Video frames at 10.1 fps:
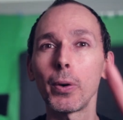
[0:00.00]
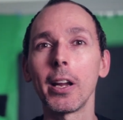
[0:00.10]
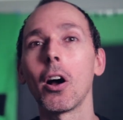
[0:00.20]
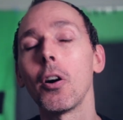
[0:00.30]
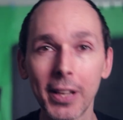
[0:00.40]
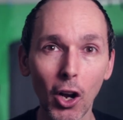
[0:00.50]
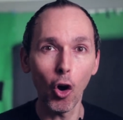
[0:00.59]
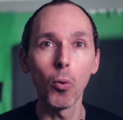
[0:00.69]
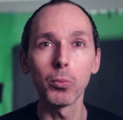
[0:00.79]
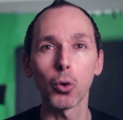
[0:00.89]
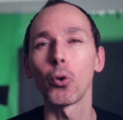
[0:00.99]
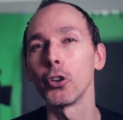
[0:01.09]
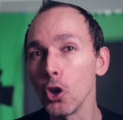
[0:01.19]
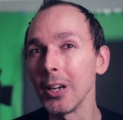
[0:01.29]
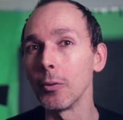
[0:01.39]
3 of the Home
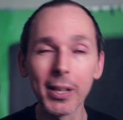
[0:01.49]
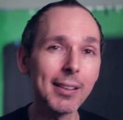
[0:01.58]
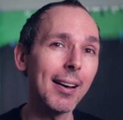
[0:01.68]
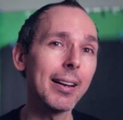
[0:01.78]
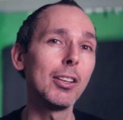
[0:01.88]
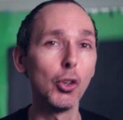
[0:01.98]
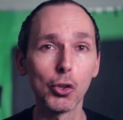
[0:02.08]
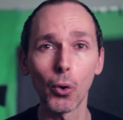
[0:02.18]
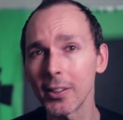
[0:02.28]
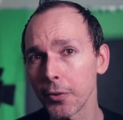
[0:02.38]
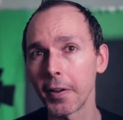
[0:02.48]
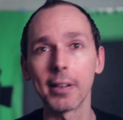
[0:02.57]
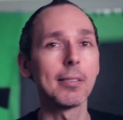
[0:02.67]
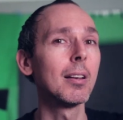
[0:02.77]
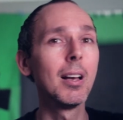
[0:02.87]
Tour newly redesigned user
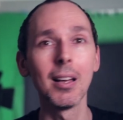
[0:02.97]
interface.